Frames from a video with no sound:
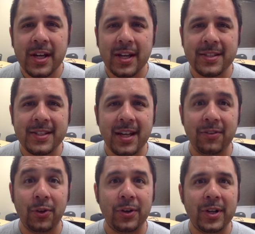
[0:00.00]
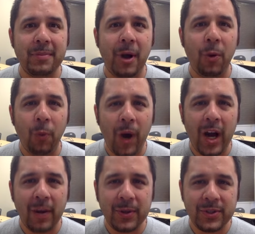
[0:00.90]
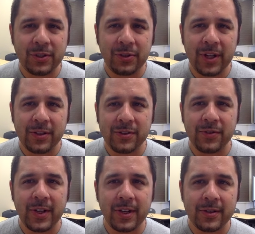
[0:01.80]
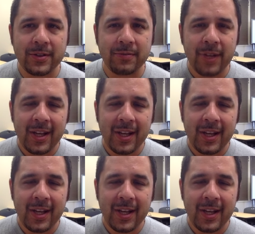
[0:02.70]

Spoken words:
instead of learning about why we should create those videos.